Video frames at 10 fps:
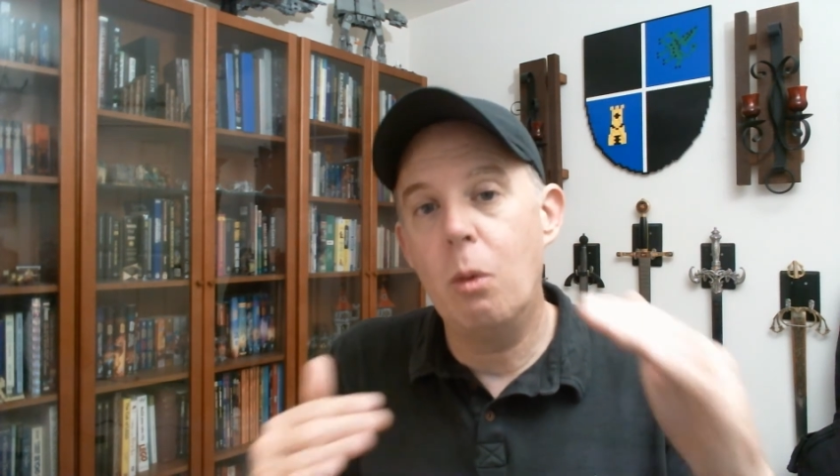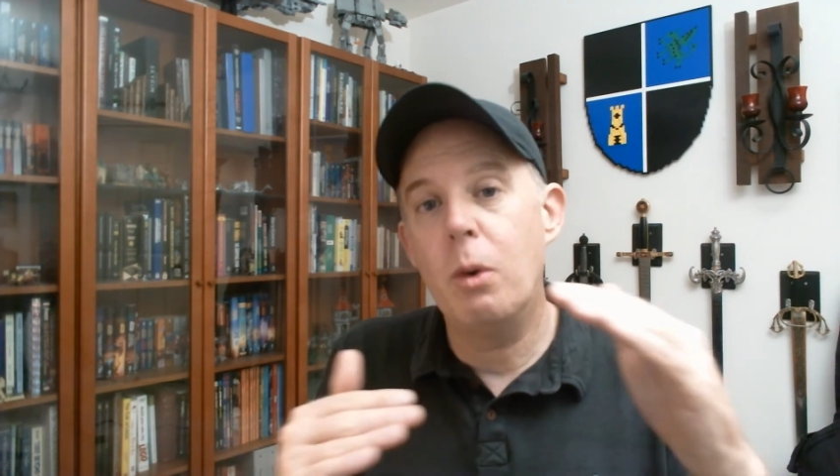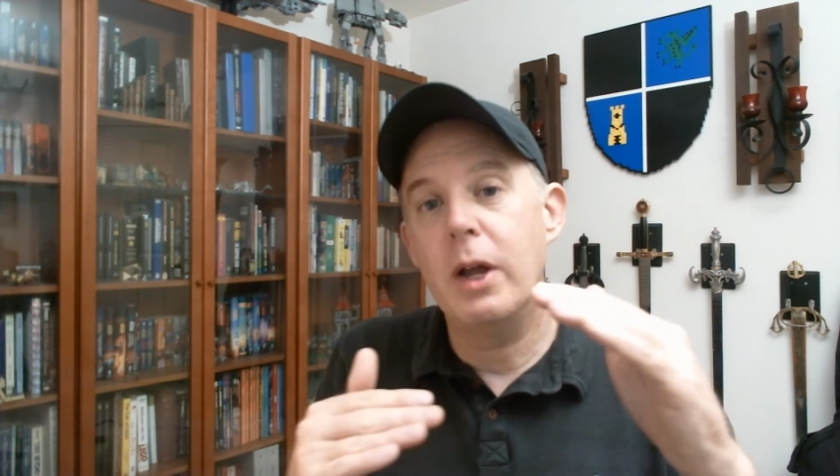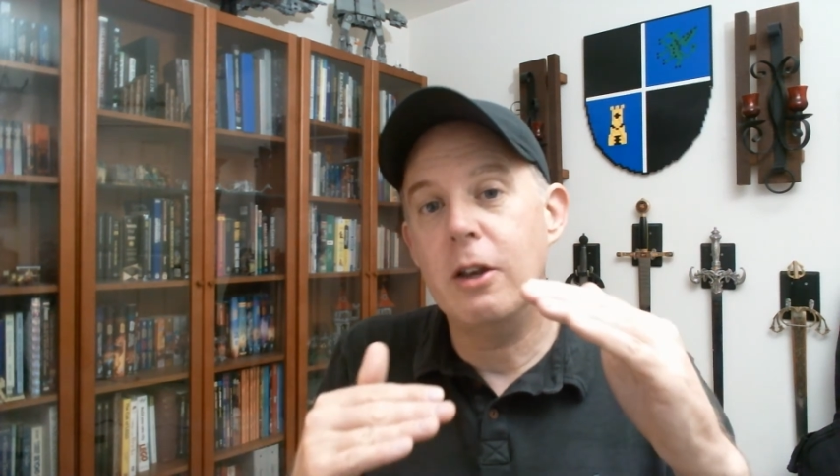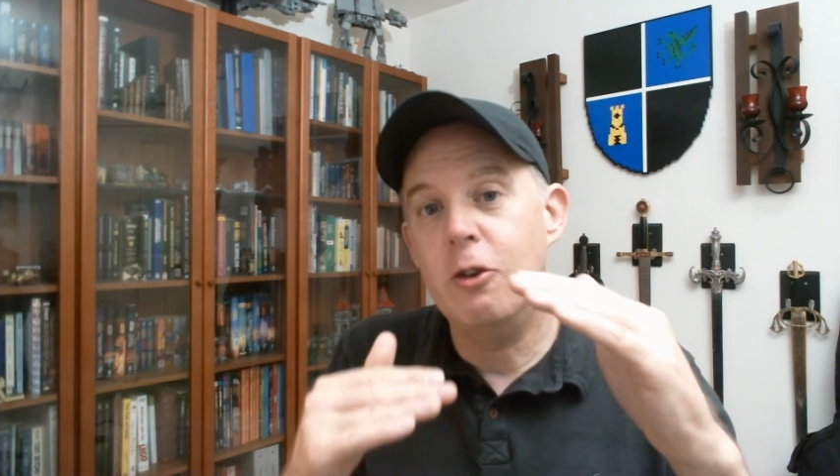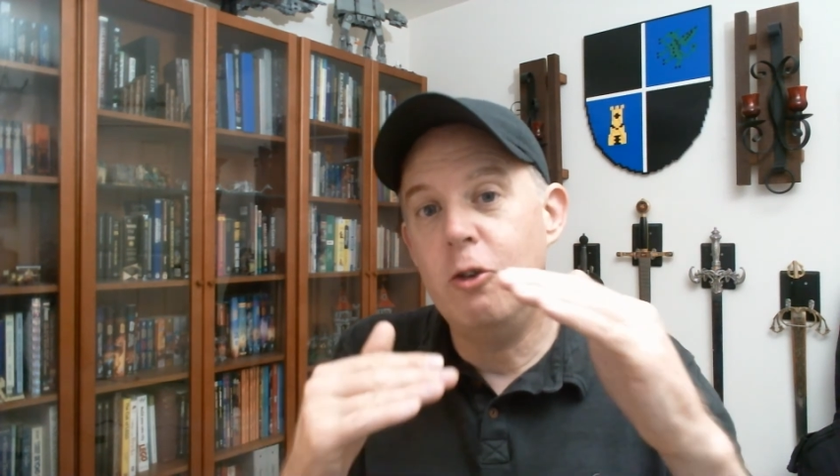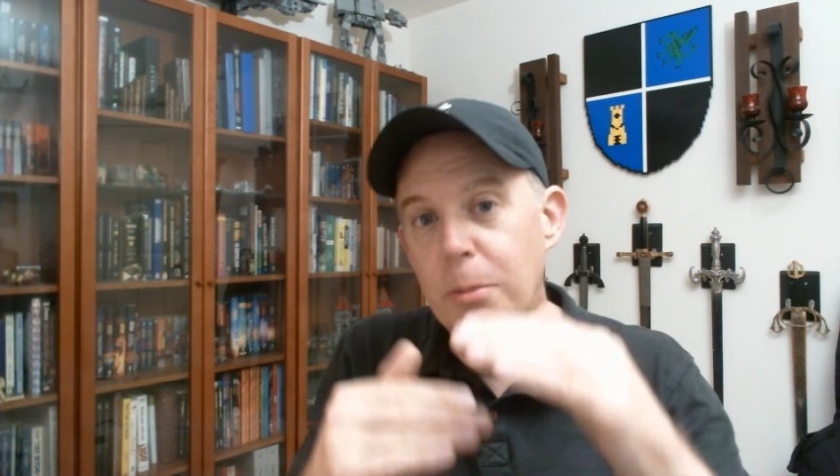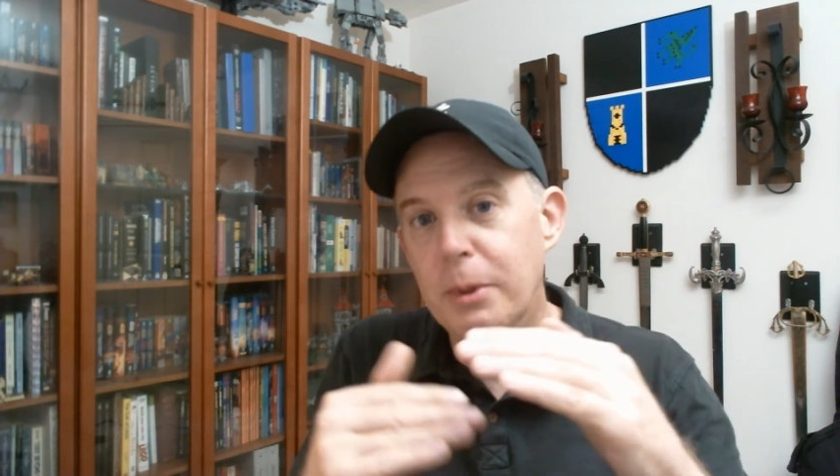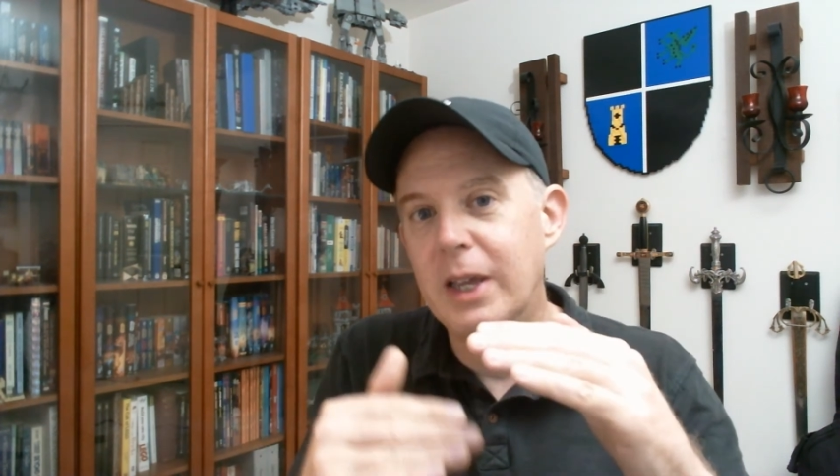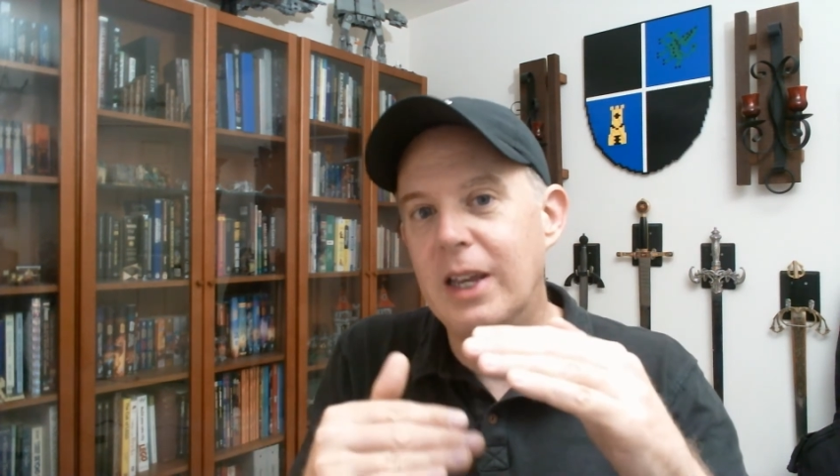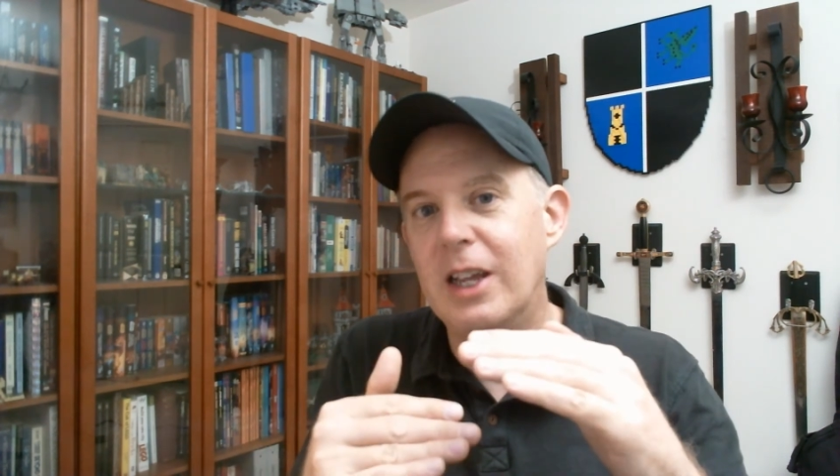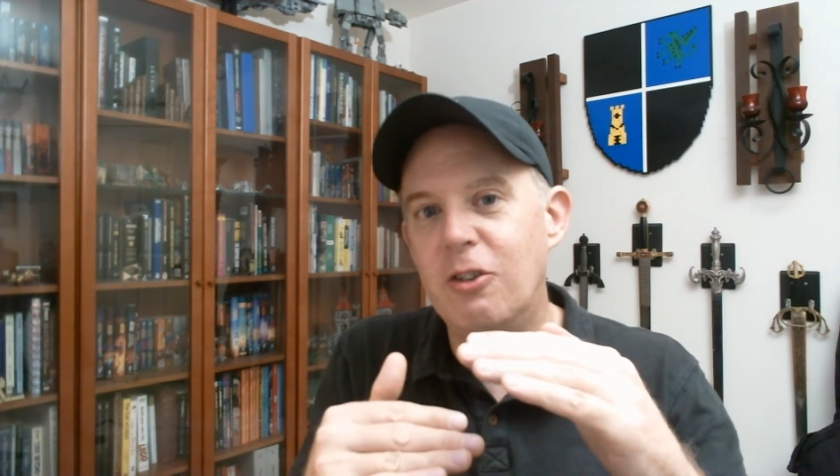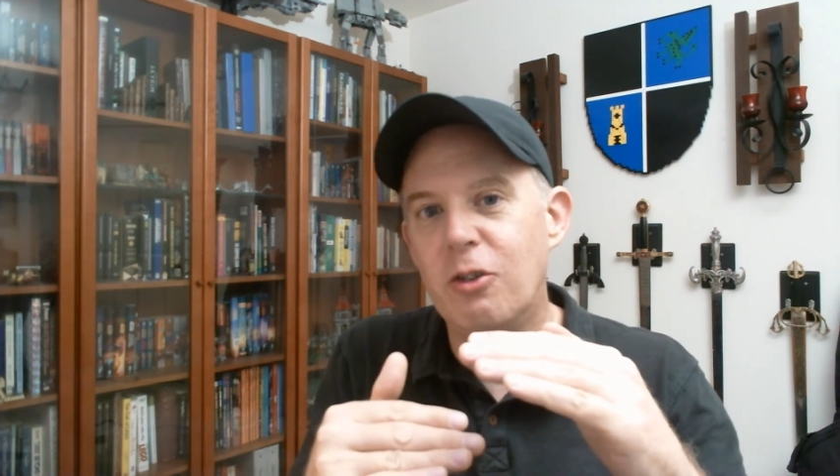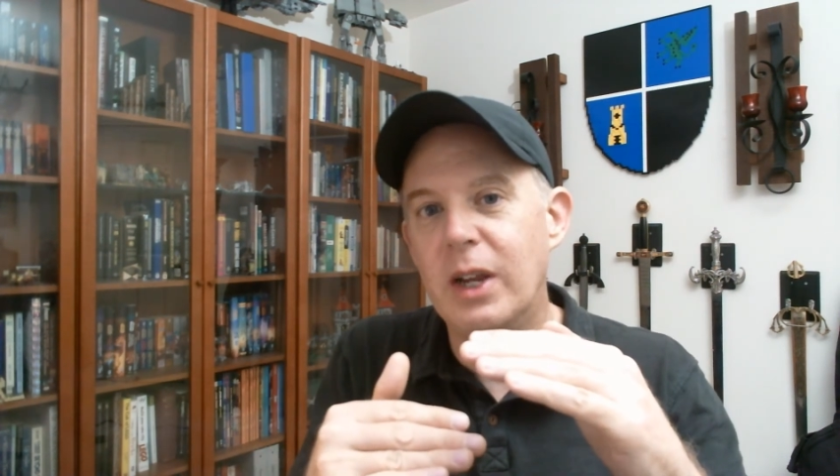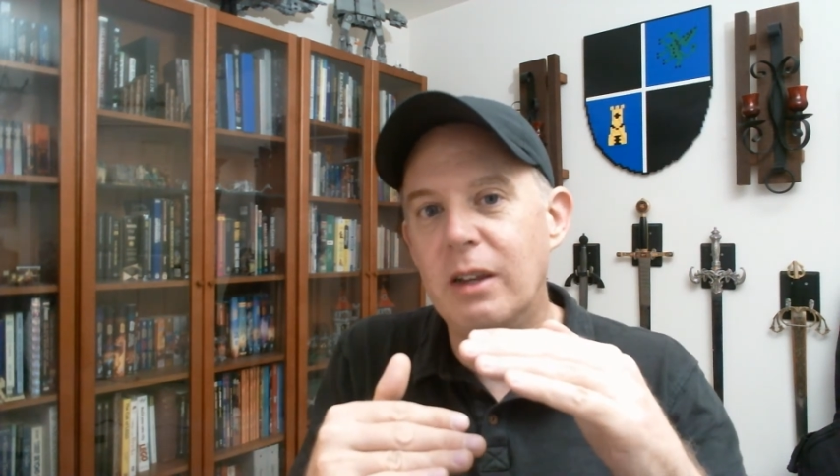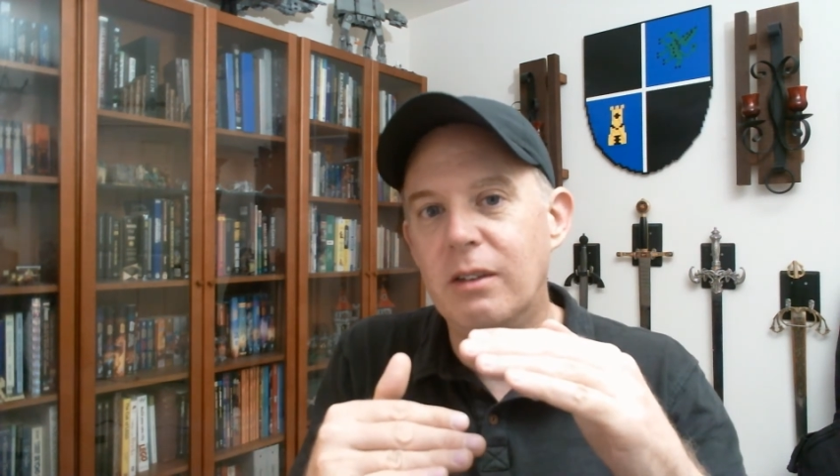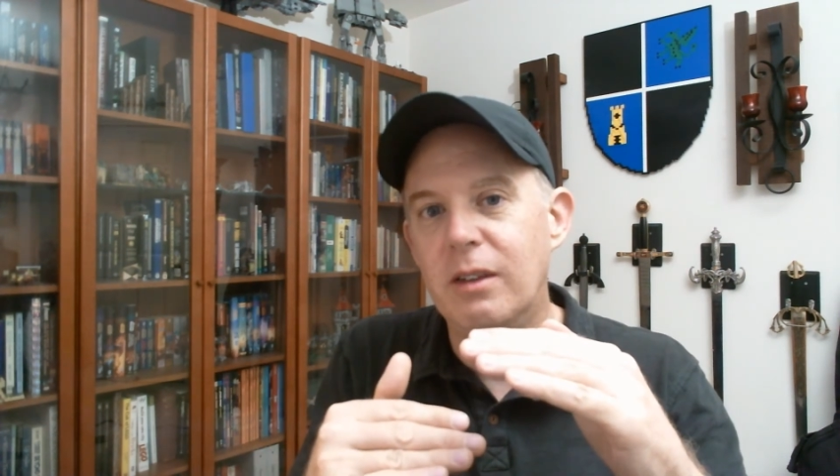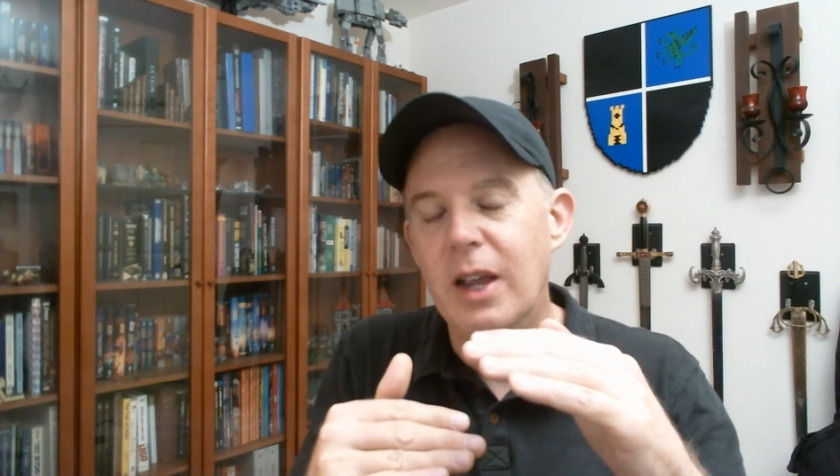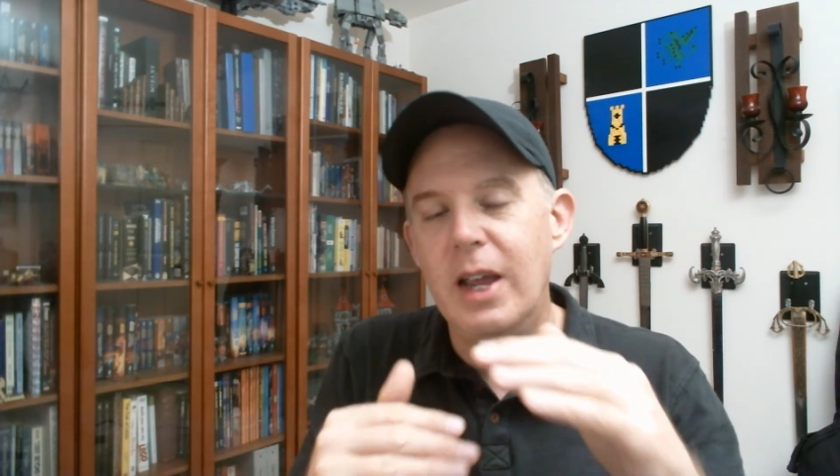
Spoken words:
want duplicate entries.